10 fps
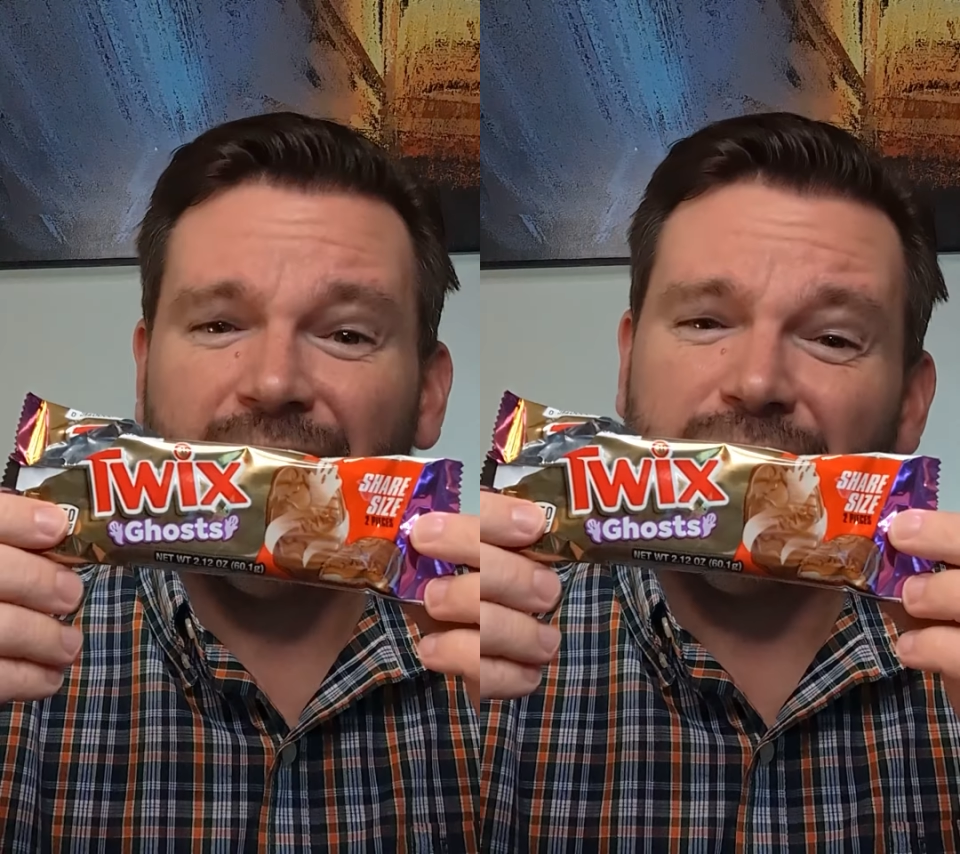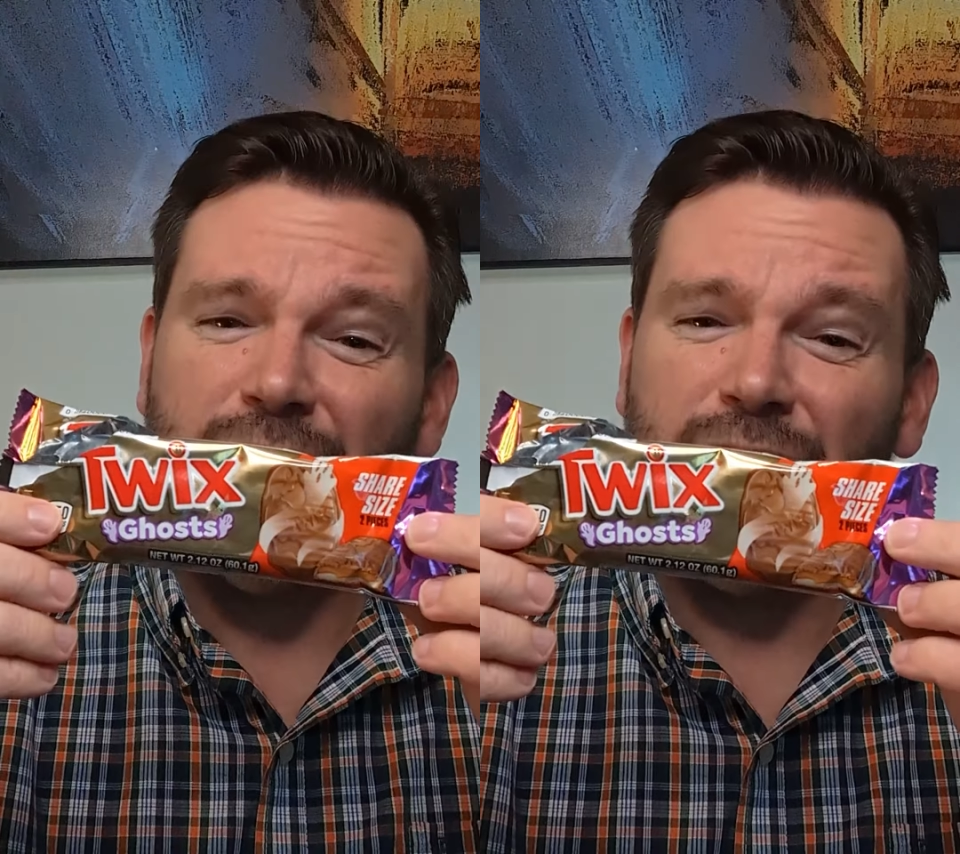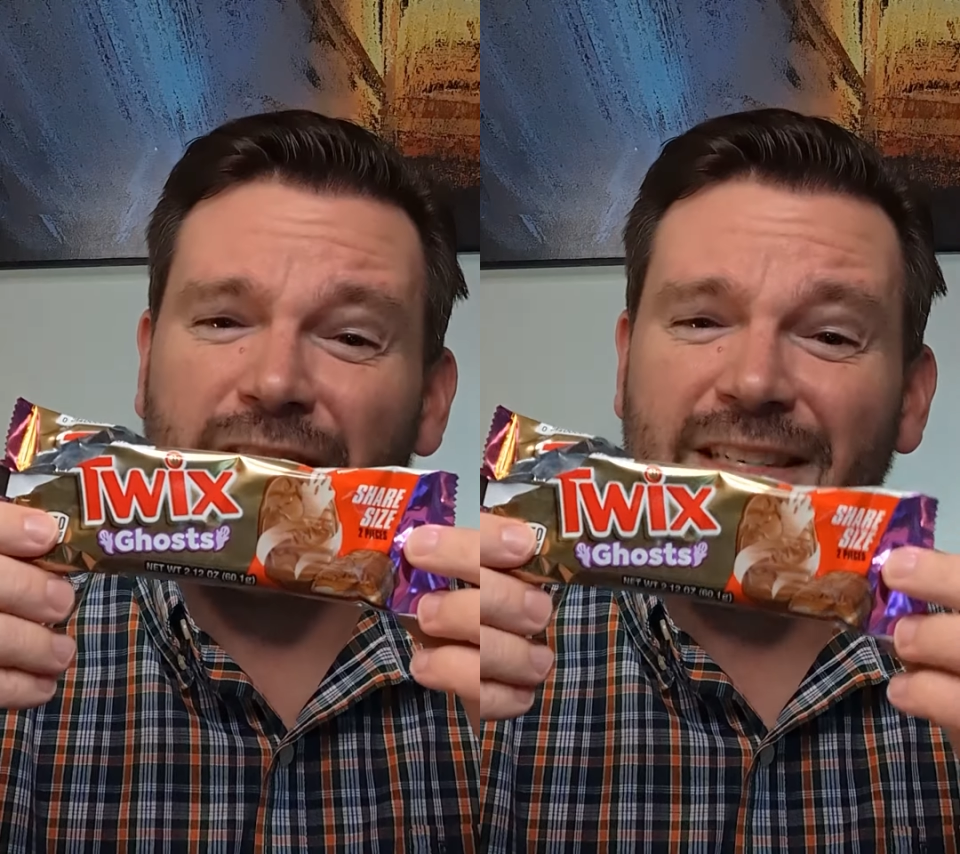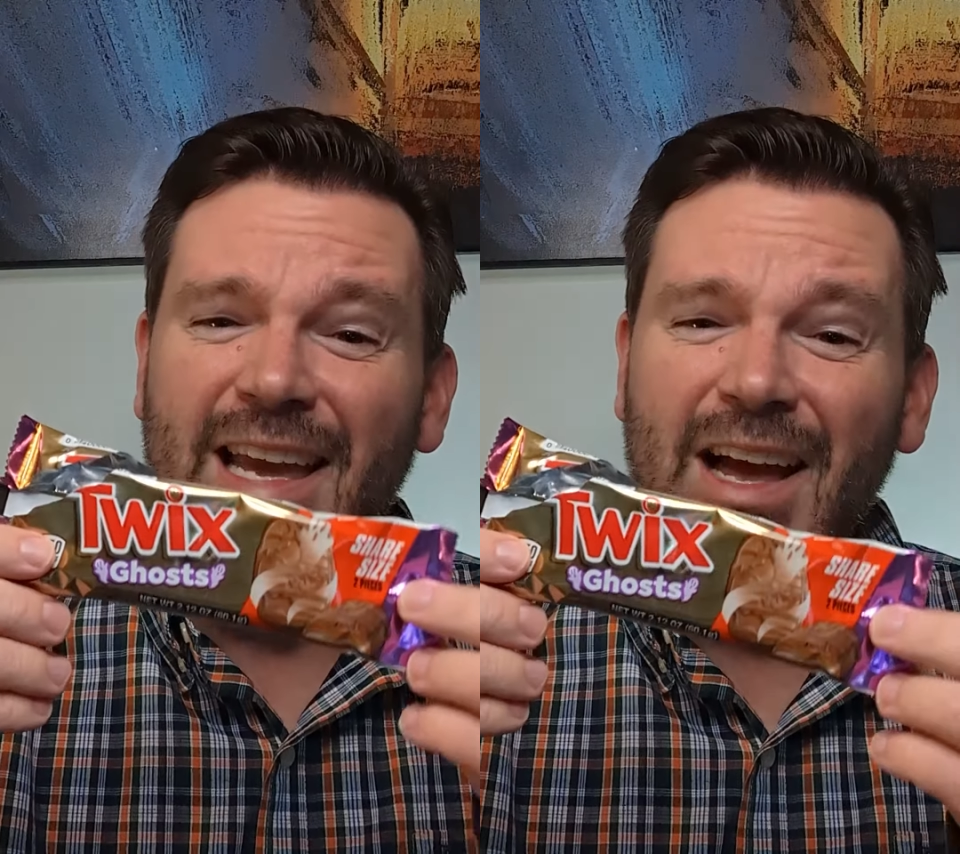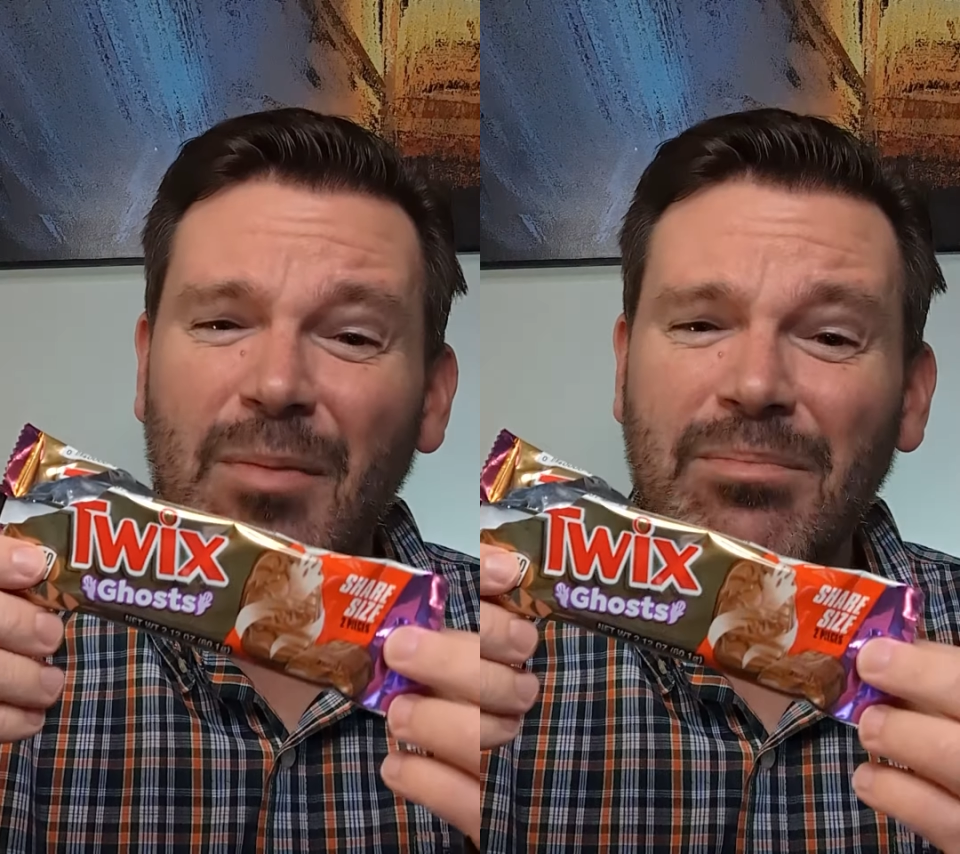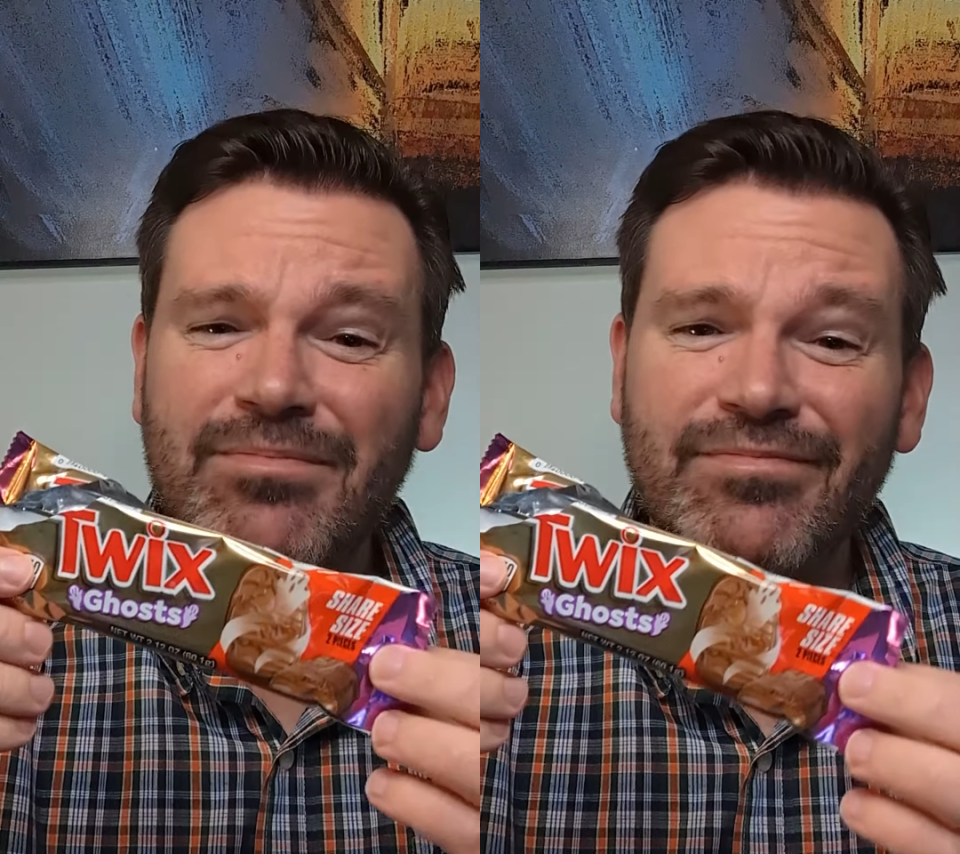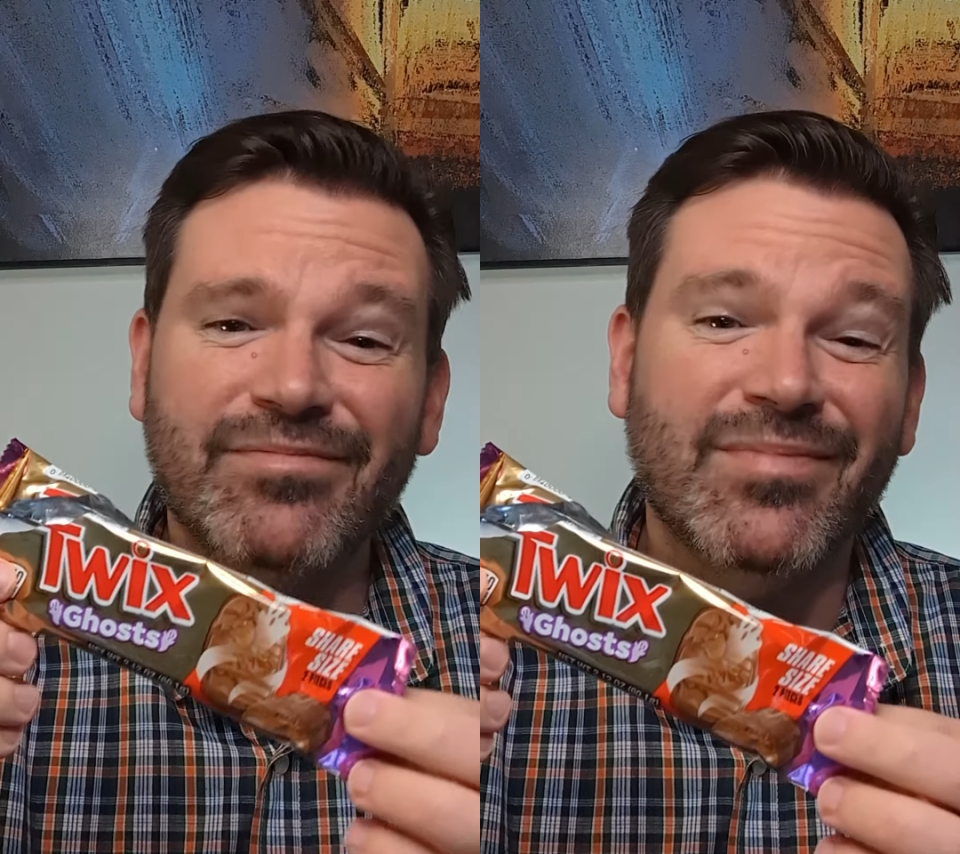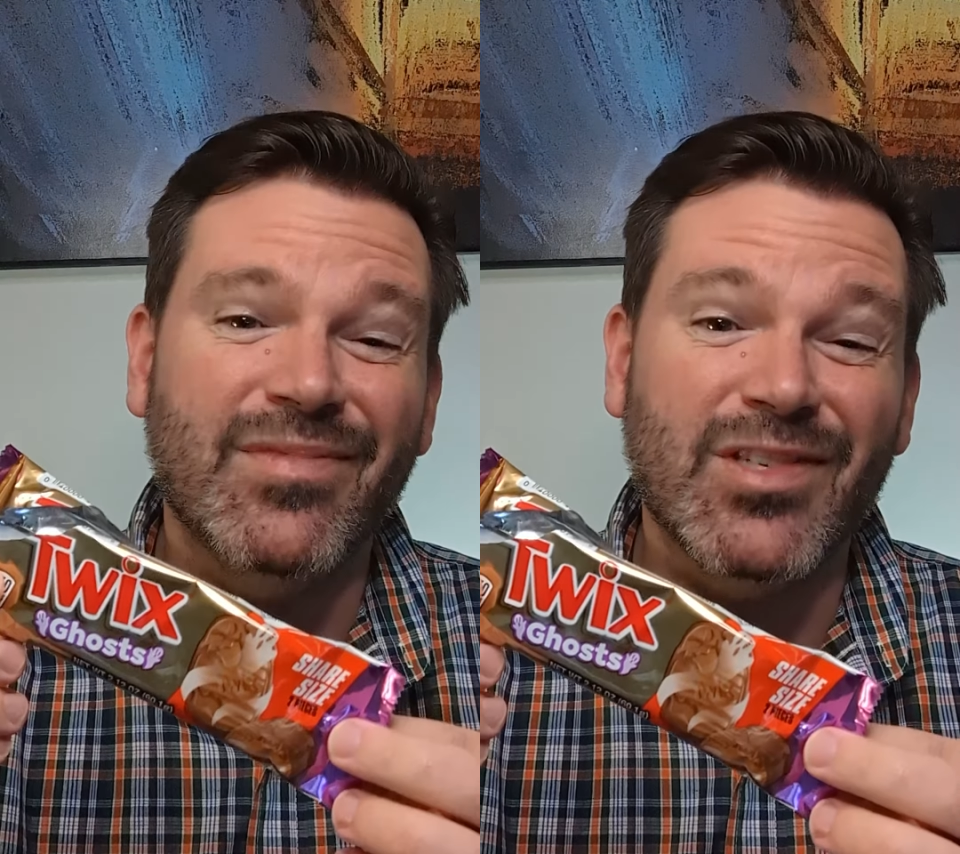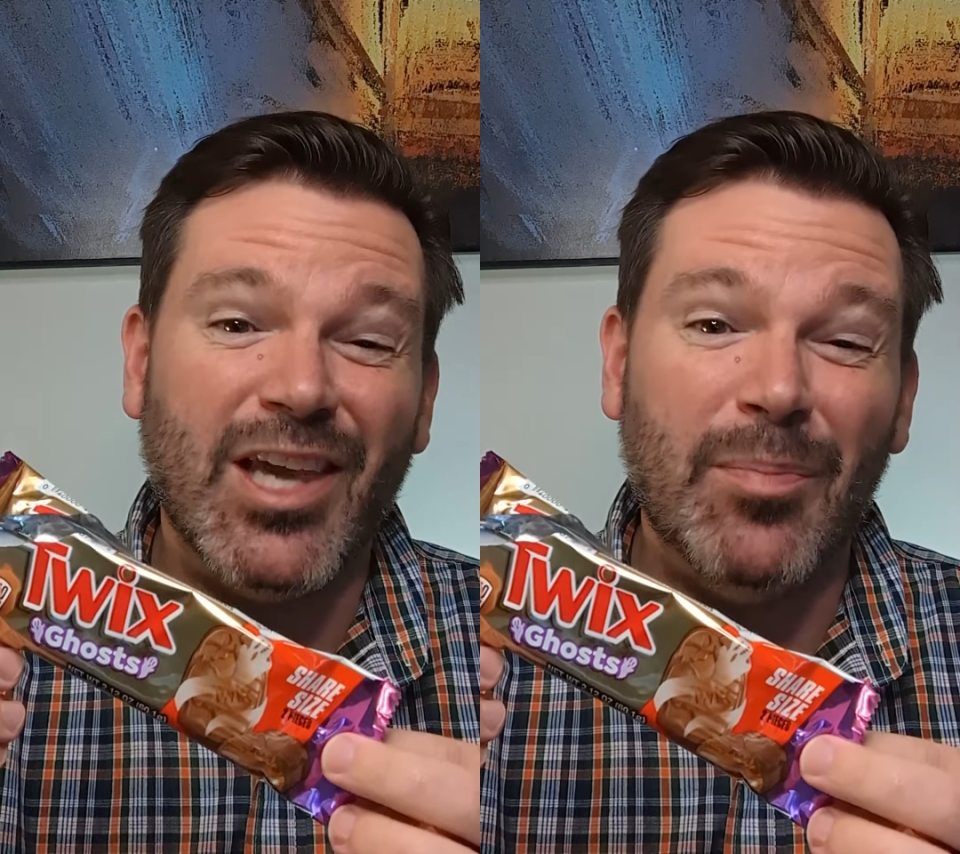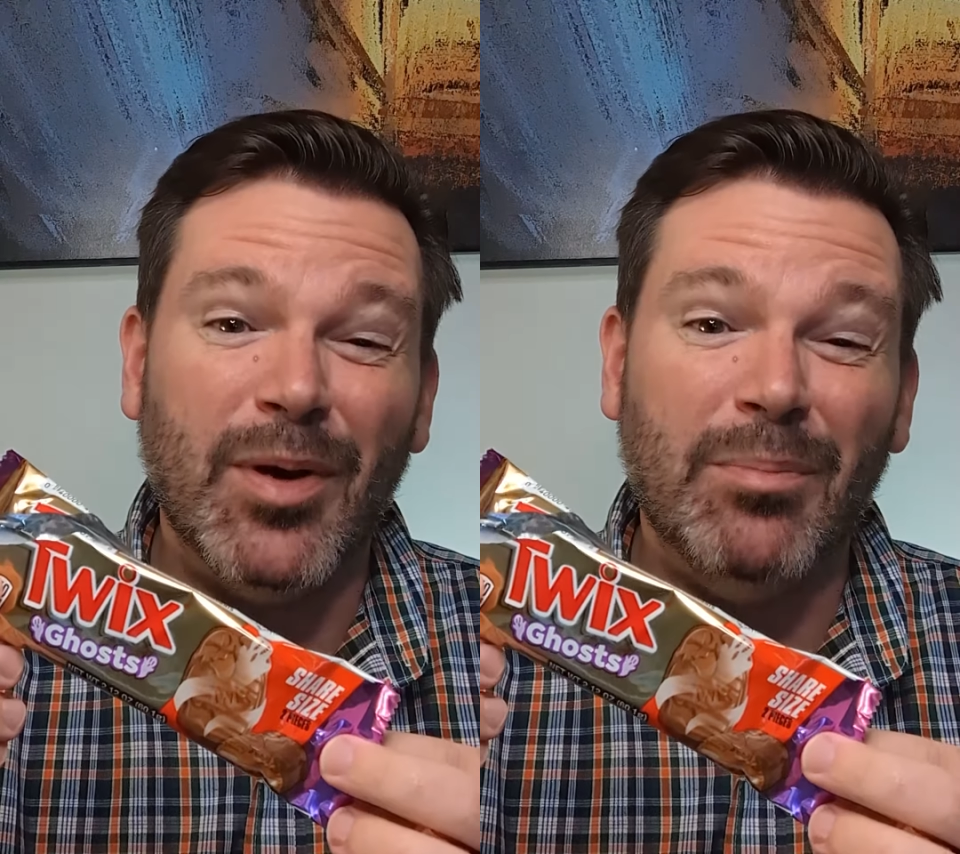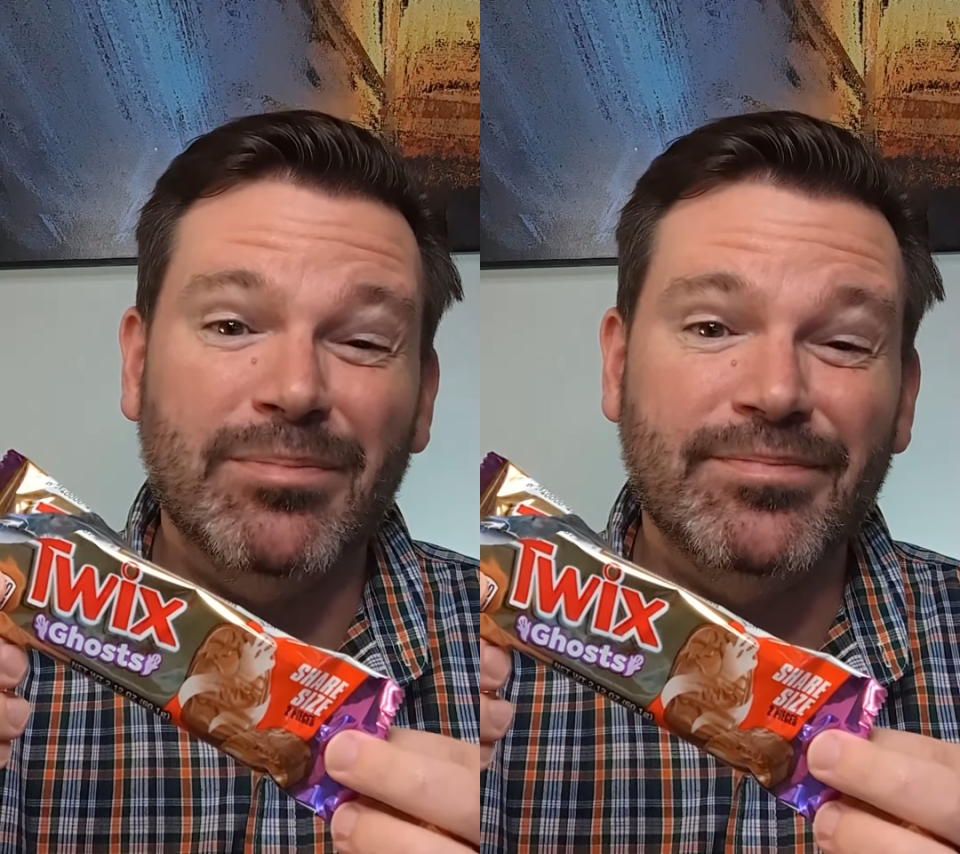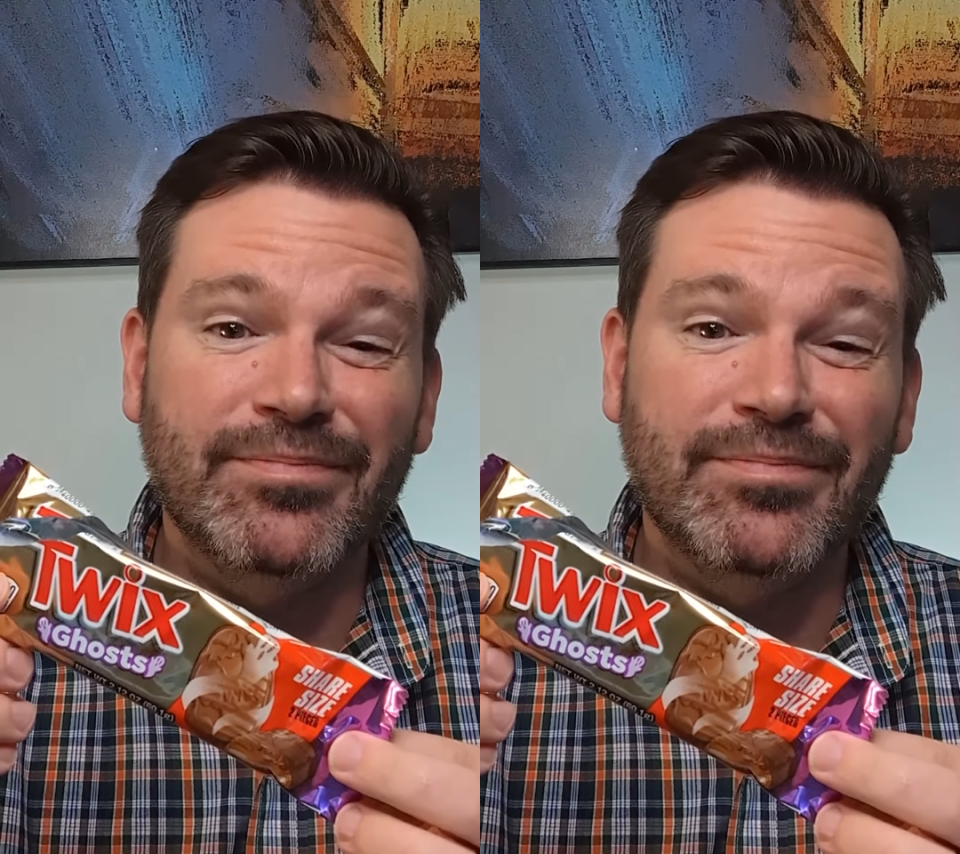So if you see them, skip them.